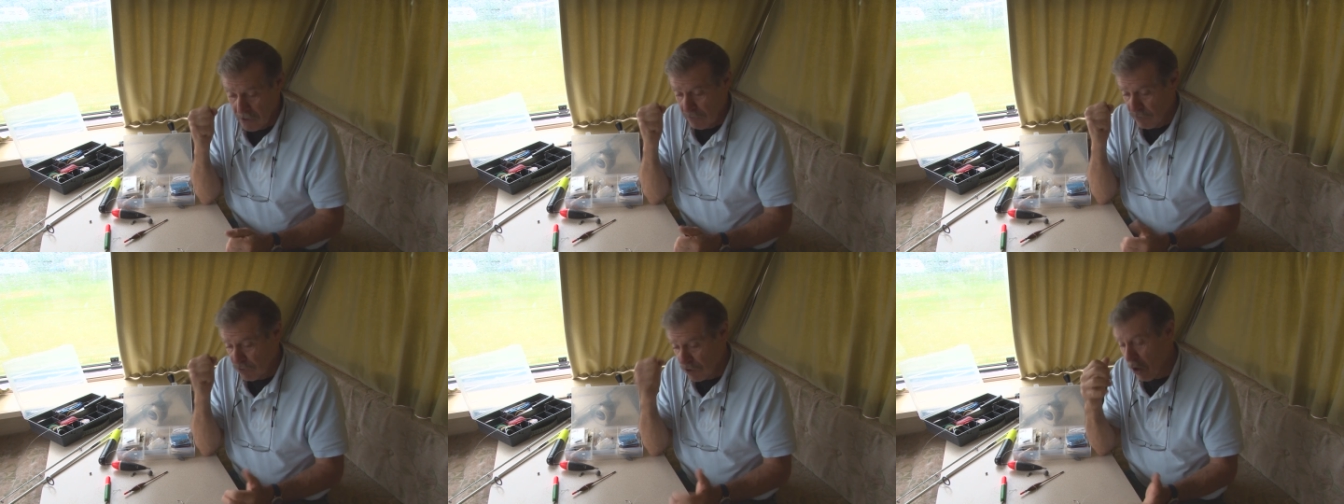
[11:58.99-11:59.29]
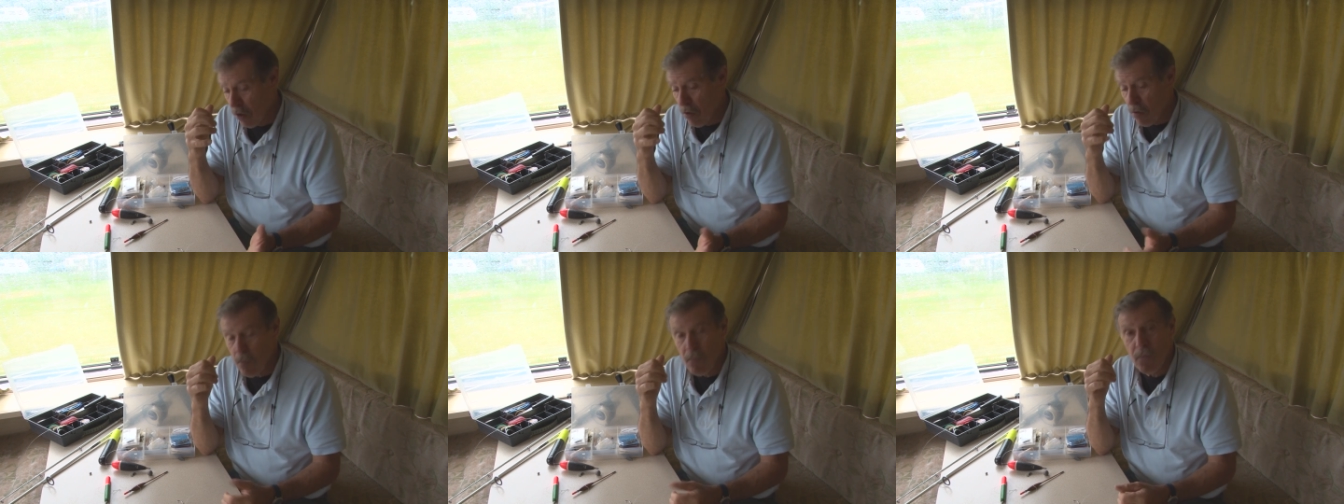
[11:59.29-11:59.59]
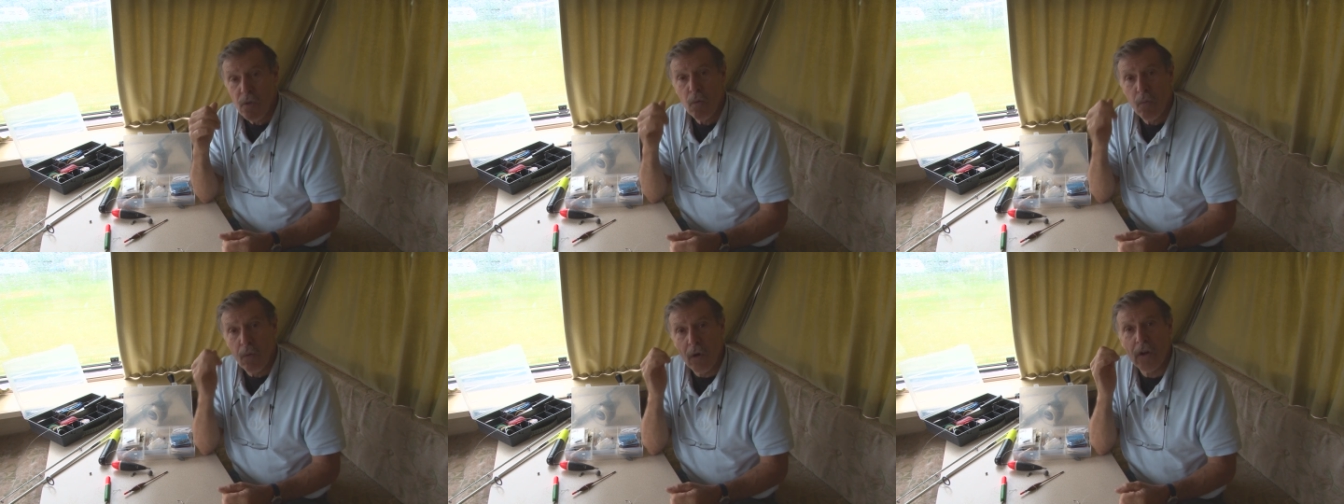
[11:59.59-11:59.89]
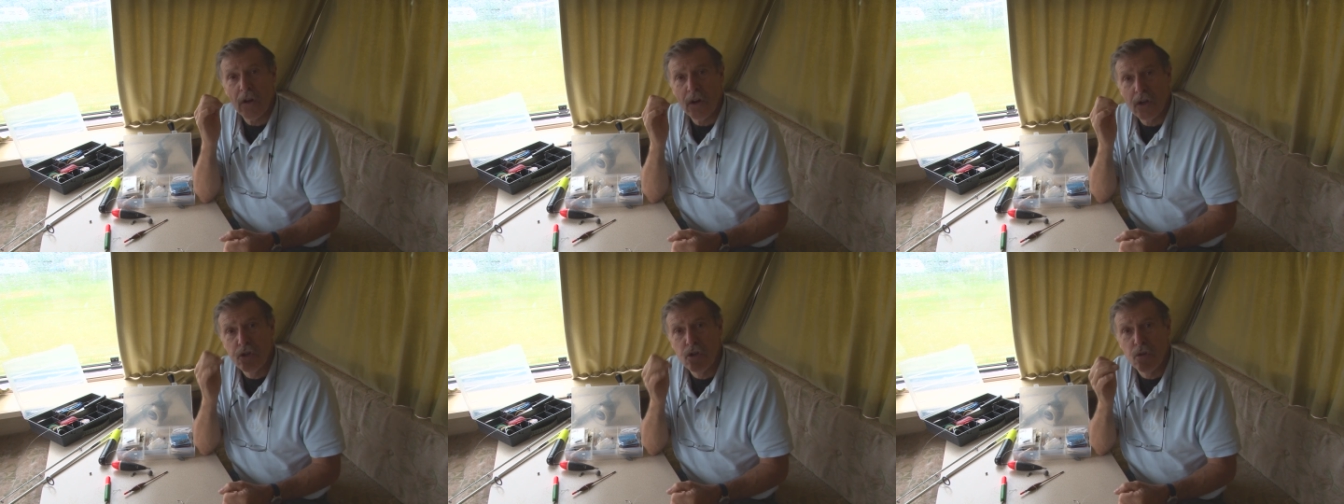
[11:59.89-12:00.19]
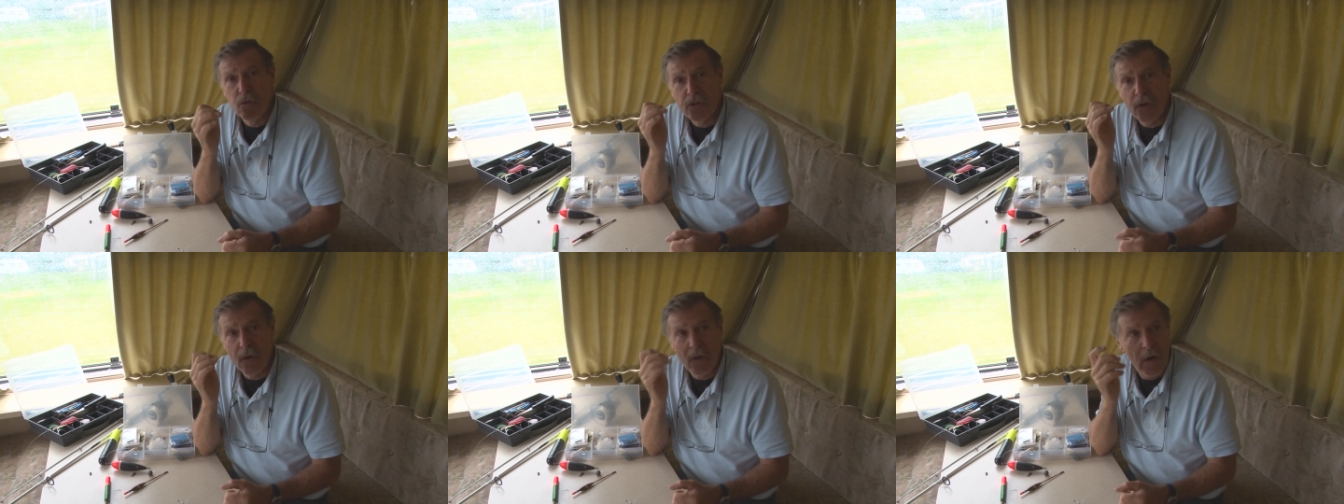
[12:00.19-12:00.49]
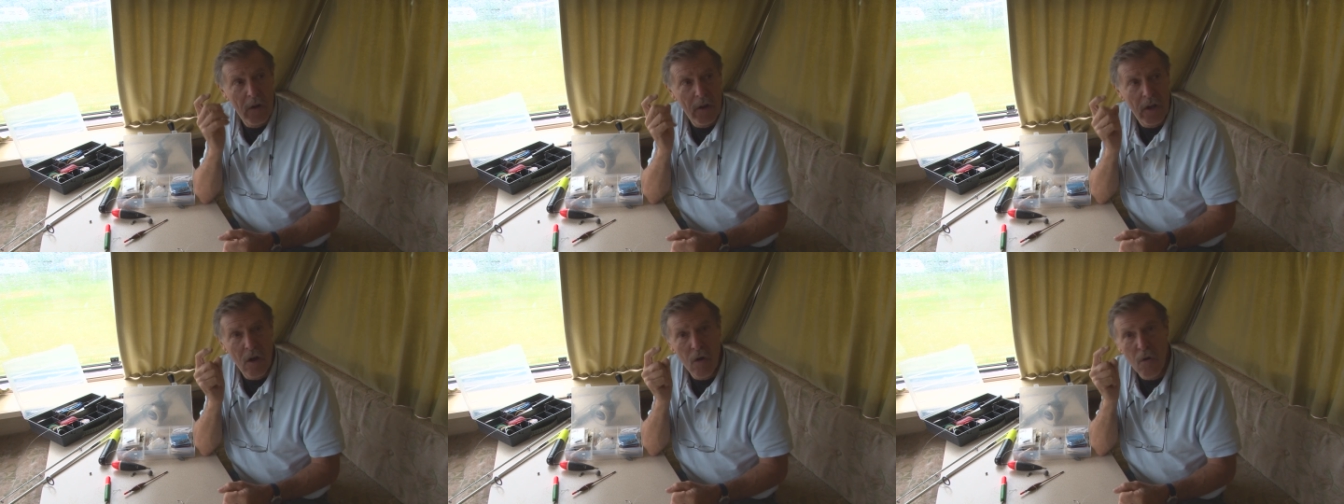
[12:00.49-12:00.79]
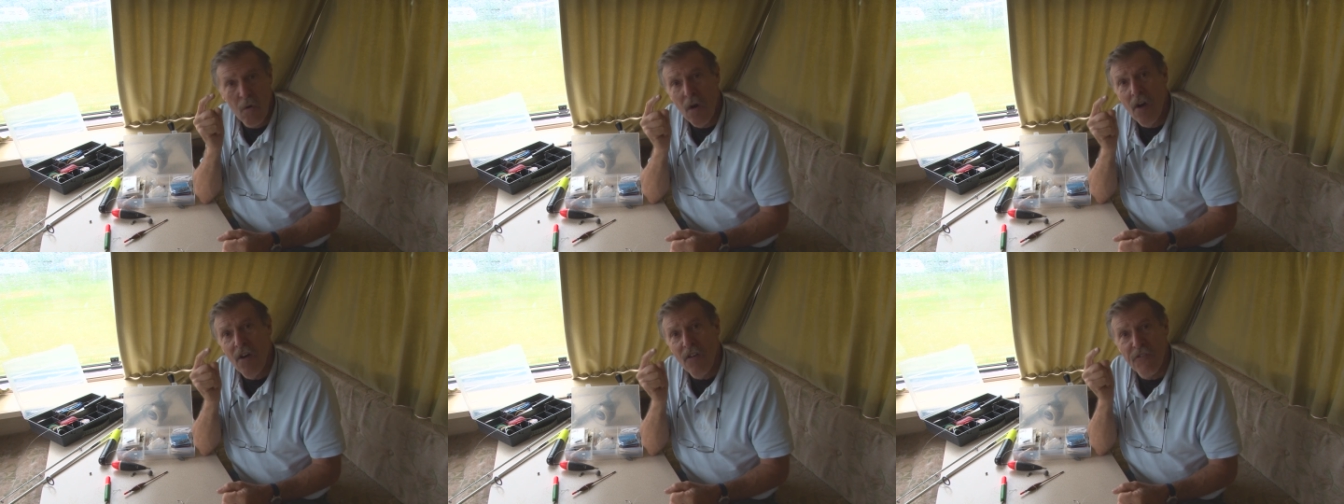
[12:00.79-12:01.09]
So what I'm going to do is I'm going to
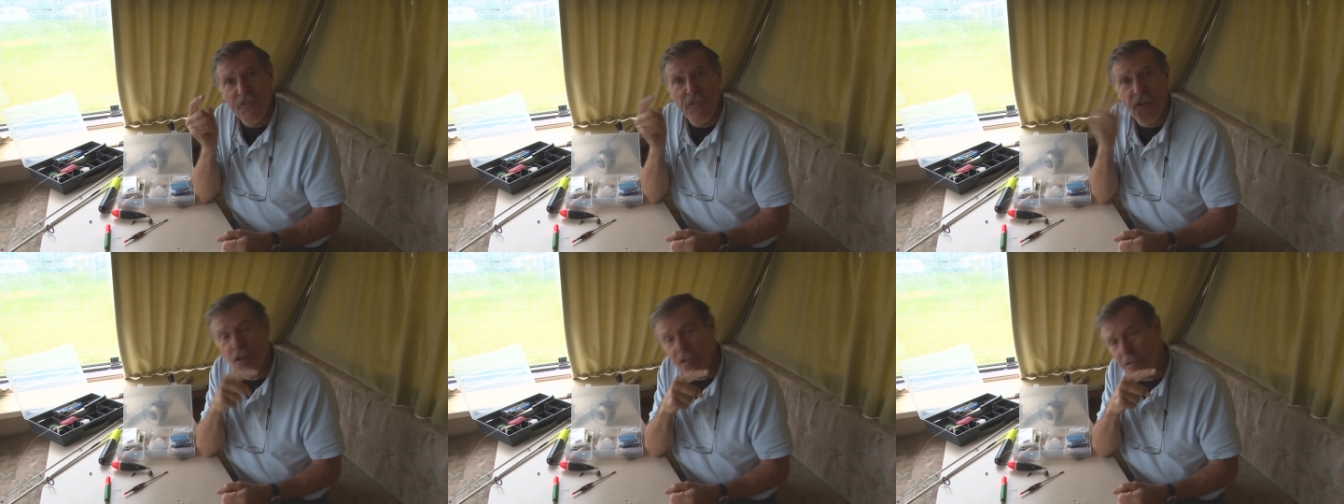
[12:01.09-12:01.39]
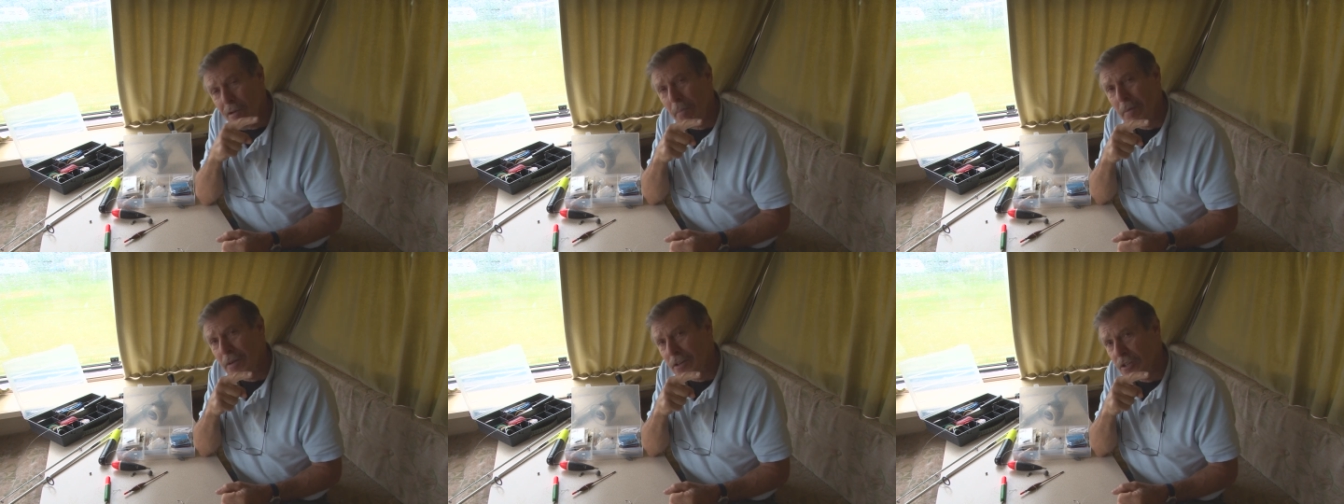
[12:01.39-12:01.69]
go further up